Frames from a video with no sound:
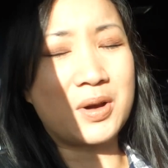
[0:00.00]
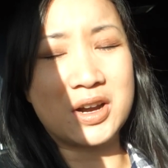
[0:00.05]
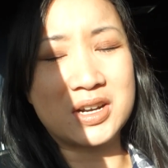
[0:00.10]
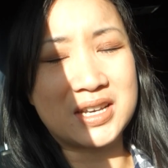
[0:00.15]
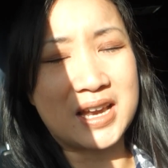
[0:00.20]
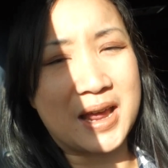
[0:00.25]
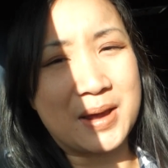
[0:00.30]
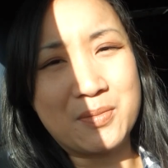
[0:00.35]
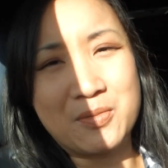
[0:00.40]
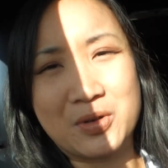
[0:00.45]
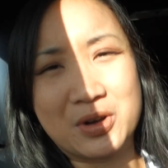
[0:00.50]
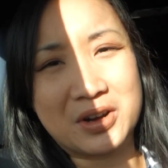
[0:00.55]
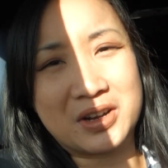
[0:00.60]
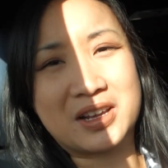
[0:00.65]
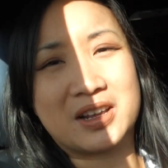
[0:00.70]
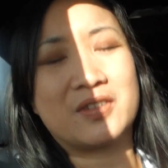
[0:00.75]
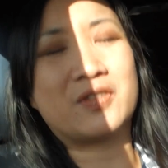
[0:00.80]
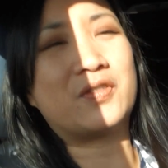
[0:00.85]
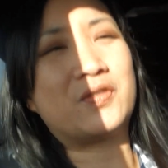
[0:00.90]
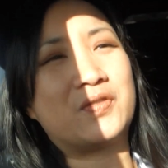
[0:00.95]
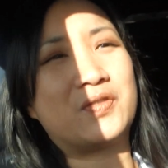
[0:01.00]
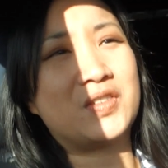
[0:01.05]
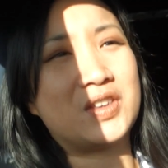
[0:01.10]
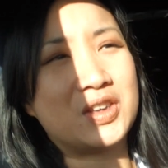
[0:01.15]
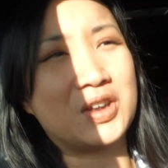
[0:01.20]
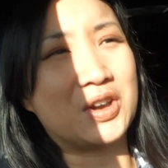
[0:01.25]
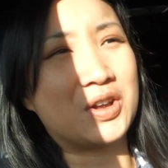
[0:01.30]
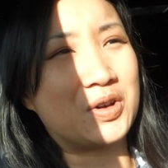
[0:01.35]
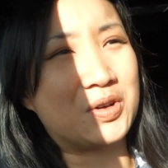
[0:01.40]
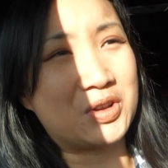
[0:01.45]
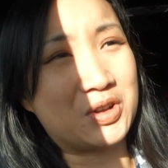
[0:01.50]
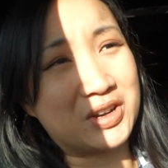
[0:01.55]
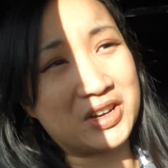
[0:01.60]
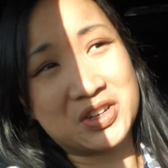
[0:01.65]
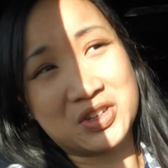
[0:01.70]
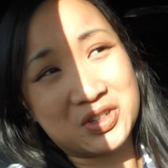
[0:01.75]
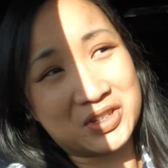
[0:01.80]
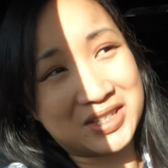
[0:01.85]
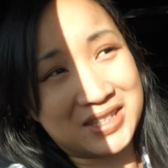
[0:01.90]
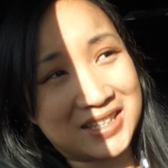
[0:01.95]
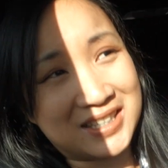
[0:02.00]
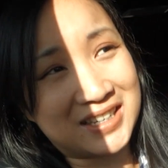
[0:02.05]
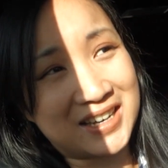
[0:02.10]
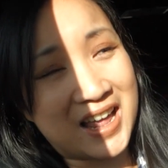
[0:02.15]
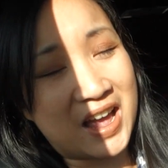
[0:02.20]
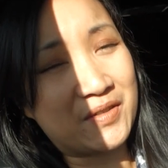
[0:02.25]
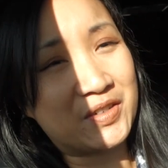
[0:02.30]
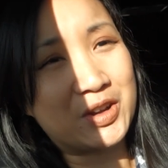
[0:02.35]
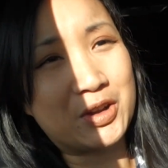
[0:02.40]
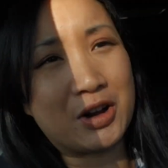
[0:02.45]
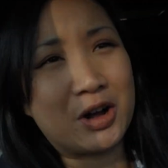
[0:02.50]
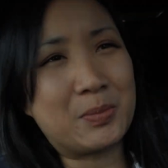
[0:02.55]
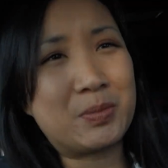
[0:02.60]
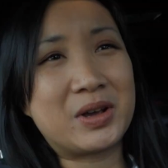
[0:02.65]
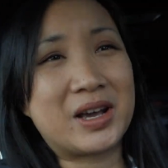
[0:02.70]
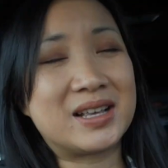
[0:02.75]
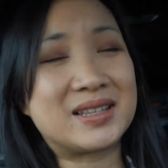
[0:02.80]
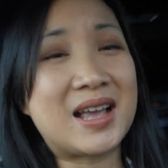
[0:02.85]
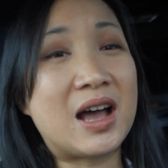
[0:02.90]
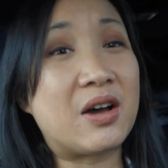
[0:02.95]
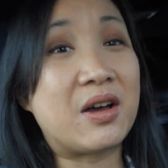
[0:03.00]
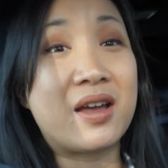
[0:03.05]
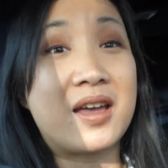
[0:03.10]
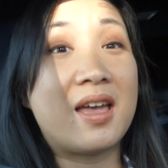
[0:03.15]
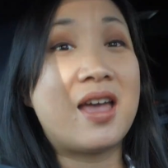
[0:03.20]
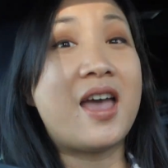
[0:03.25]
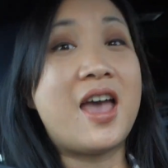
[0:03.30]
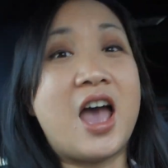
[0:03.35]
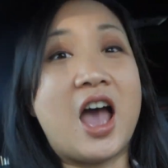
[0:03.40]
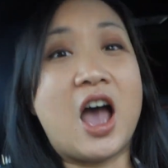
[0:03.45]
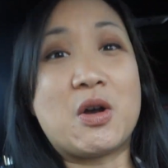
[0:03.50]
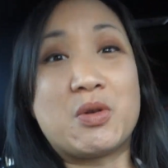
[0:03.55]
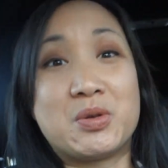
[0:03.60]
part-time work if you know you're interested in having her help you guys out and